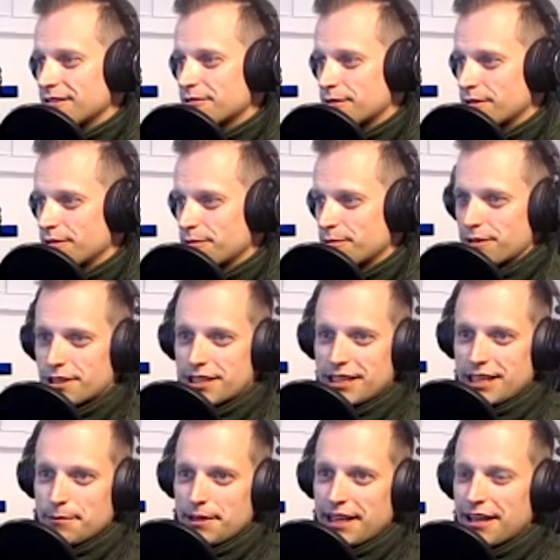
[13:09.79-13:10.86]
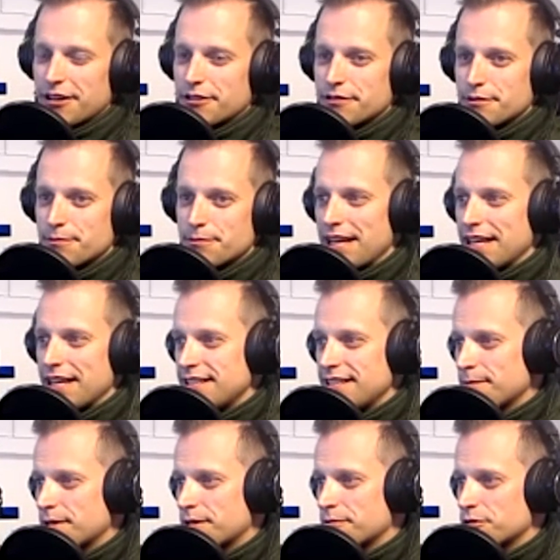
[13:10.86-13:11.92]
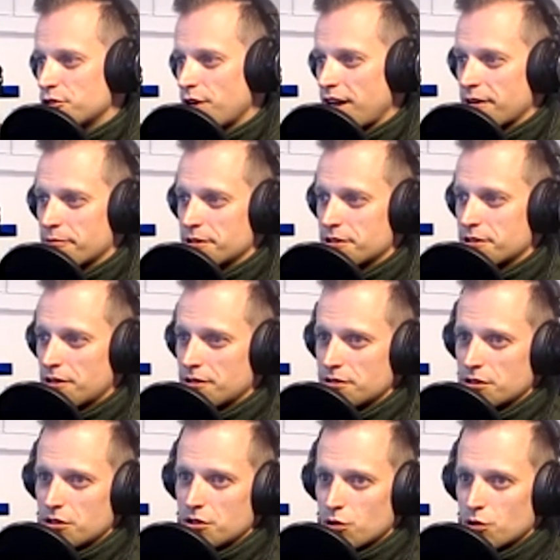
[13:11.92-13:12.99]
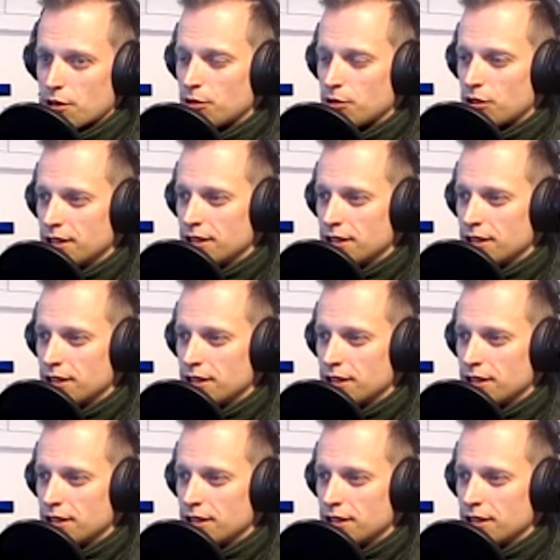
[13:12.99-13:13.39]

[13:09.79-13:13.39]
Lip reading: We're coming out of a pandemic. We're trying to return to normal.